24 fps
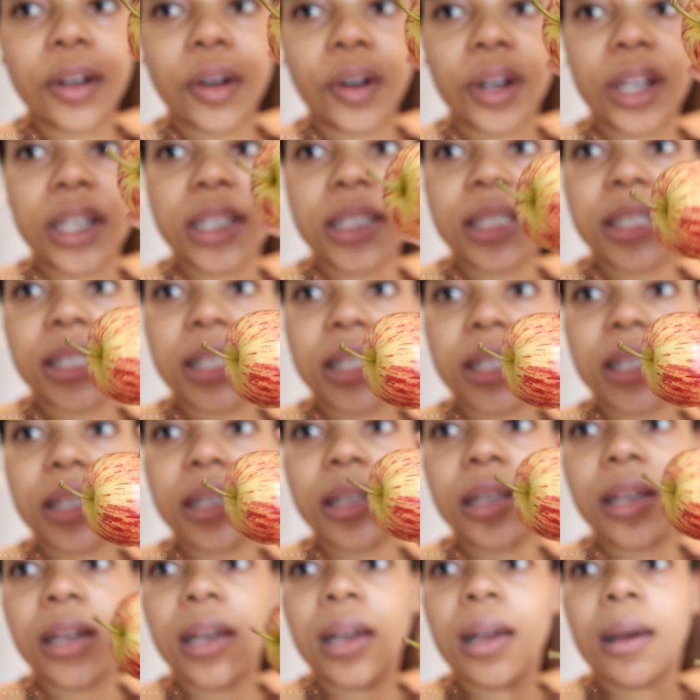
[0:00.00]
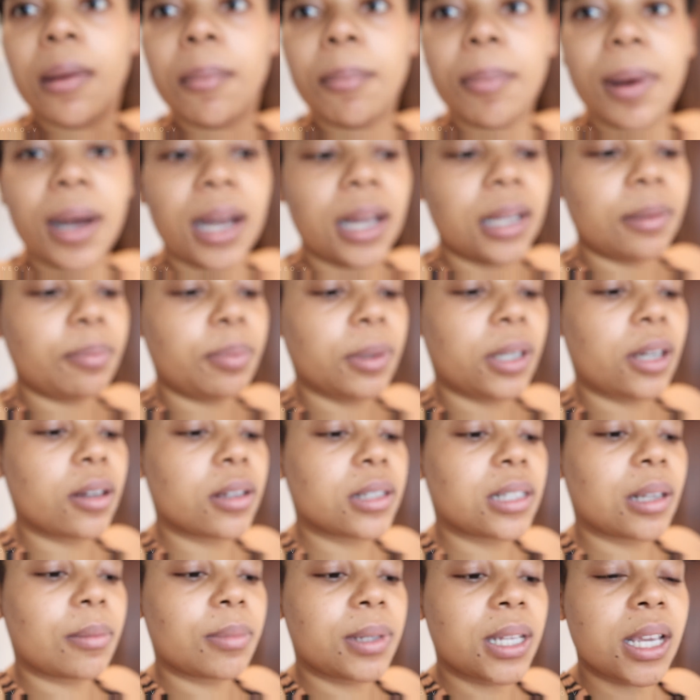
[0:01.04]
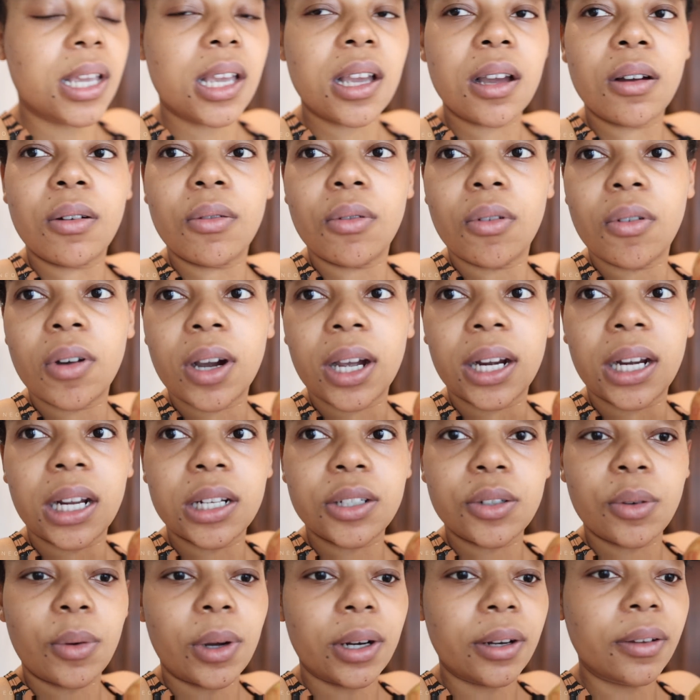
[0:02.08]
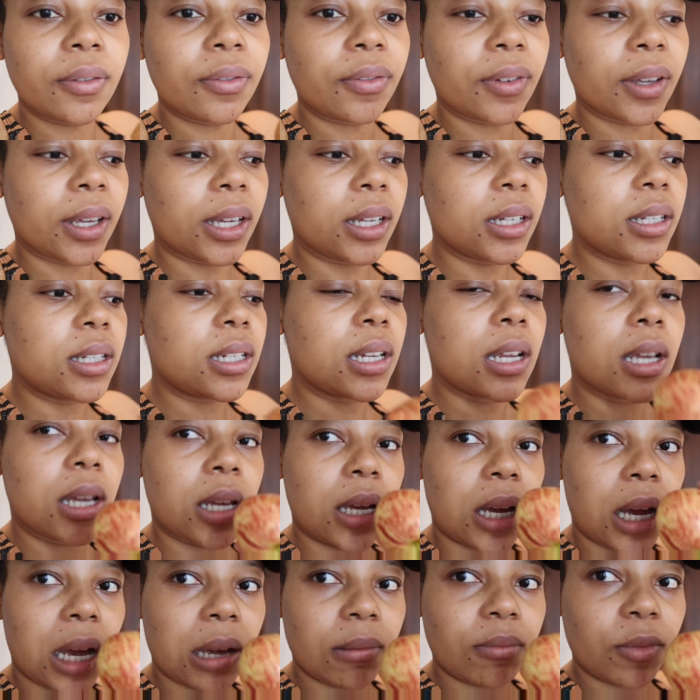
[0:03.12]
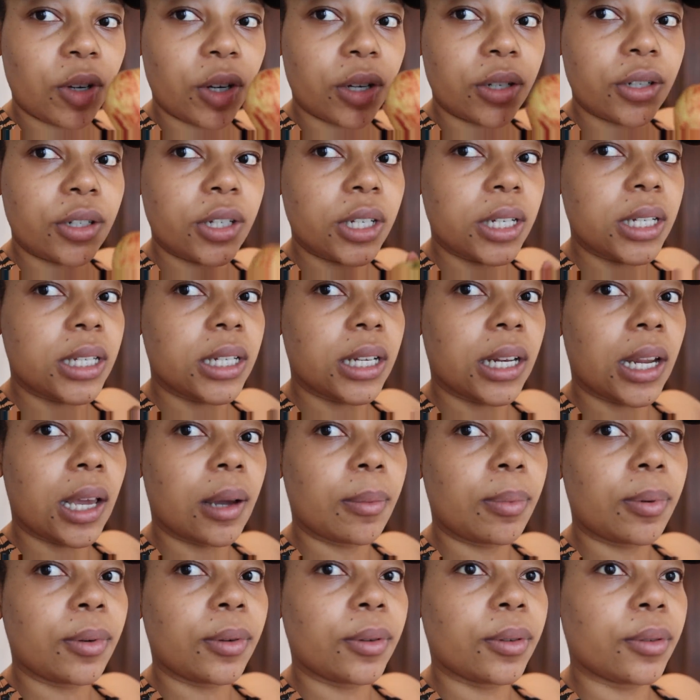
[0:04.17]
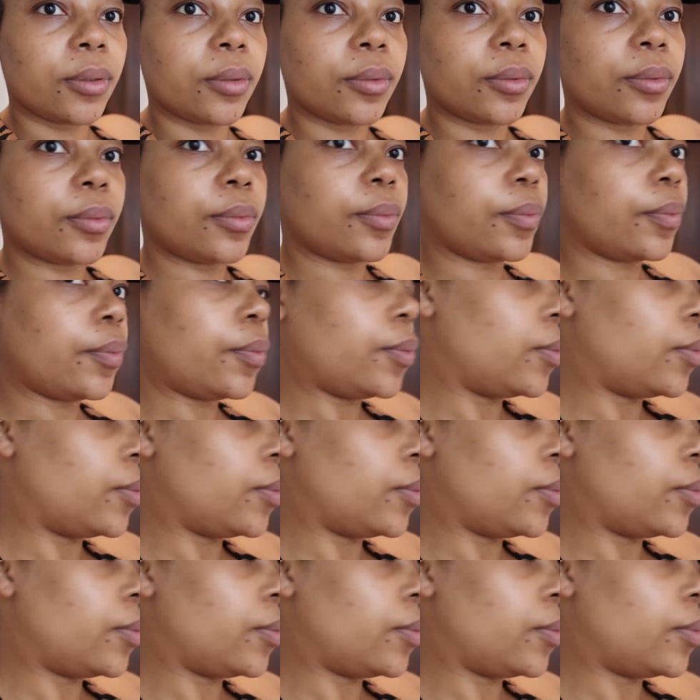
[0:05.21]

green tea but because i'm taking a walk and i don't want to faint i'm going to eat an apple